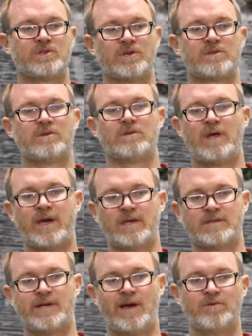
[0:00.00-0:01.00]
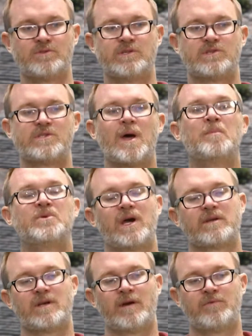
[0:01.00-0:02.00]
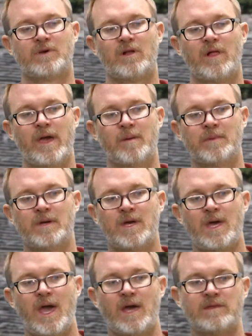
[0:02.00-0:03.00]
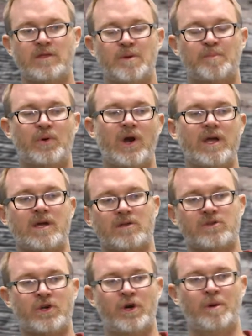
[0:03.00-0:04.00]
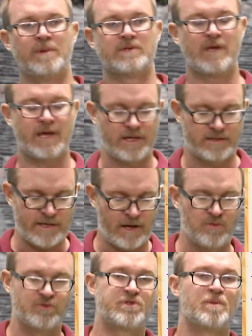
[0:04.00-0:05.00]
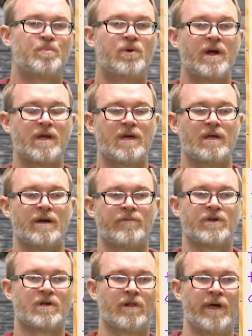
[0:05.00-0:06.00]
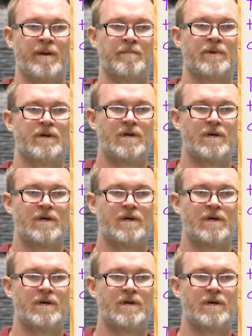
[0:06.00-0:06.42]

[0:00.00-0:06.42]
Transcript: just like it sounds, the subject of the claim. And then the predicate term is like it sounds, the predicate of the claim.